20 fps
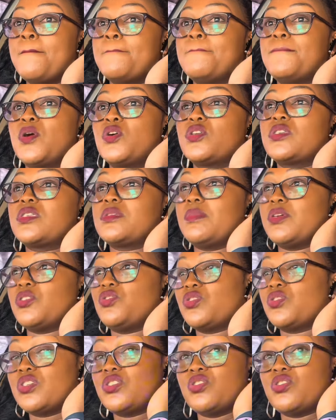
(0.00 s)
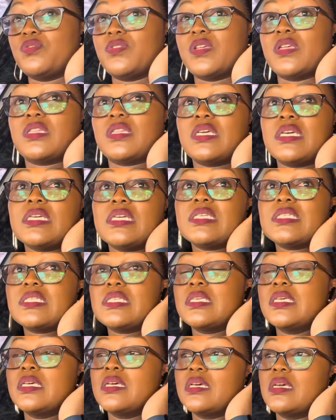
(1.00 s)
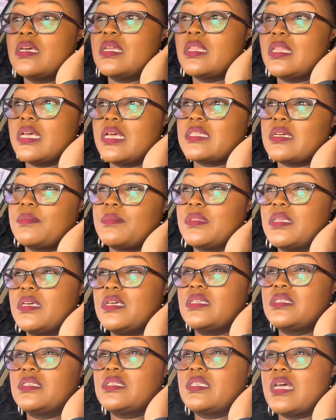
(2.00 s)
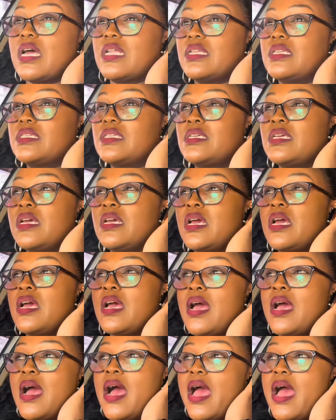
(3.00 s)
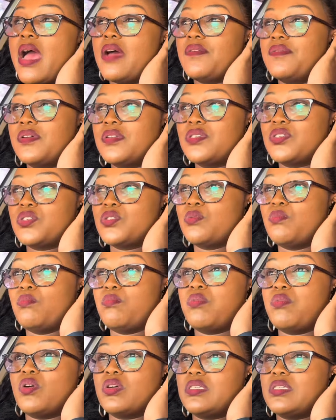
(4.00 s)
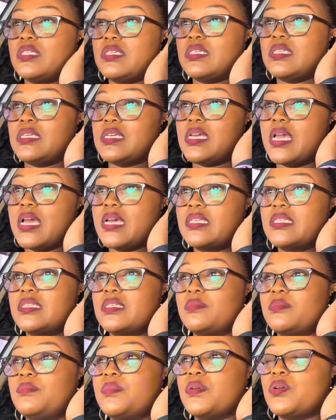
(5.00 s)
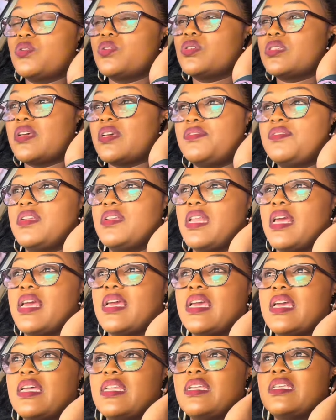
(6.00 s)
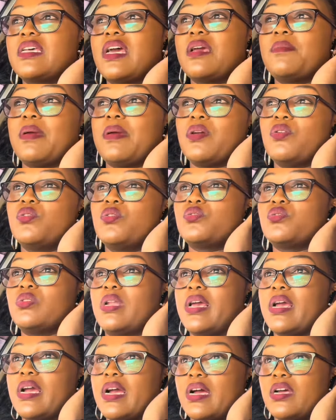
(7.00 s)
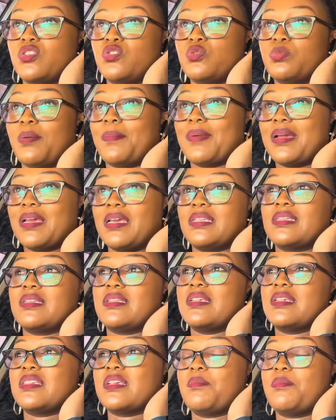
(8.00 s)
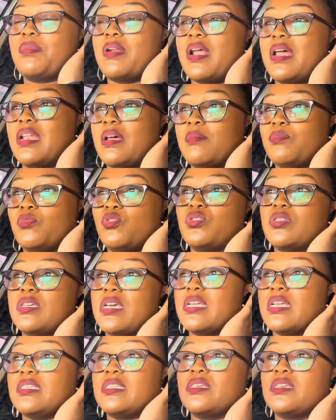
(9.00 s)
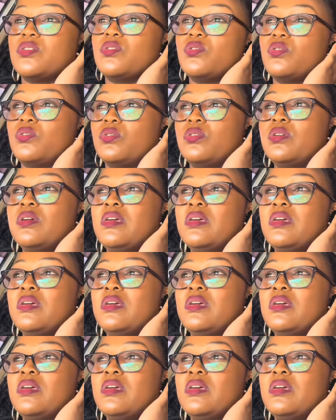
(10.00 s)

bought majority of the things there's some things that I haven't bought yet because I feel like anytime I go to like a supermarket there's a brand I'm not getting or